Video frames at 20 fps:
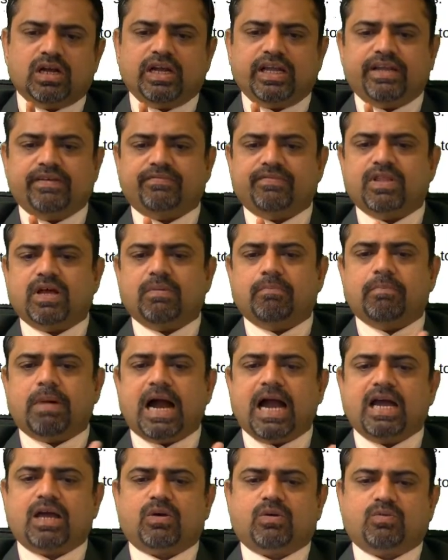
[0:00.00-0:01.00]
if the
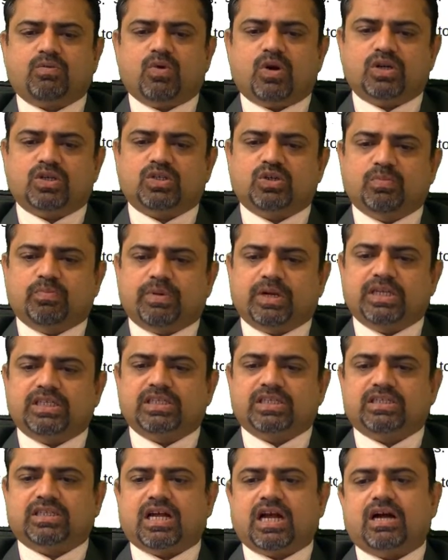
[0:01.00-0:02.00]
buyer wants to
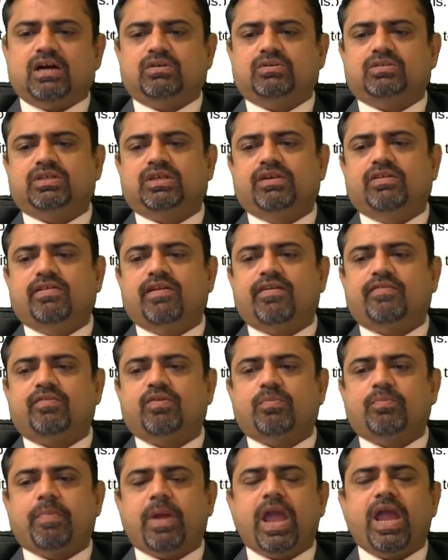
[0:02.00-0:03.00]
purchase the house, he will have
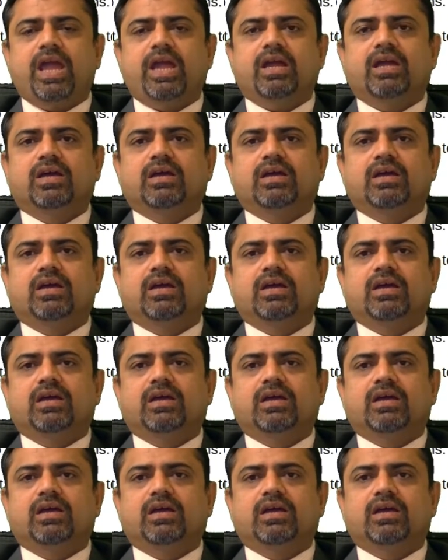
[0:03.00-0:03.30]
to pay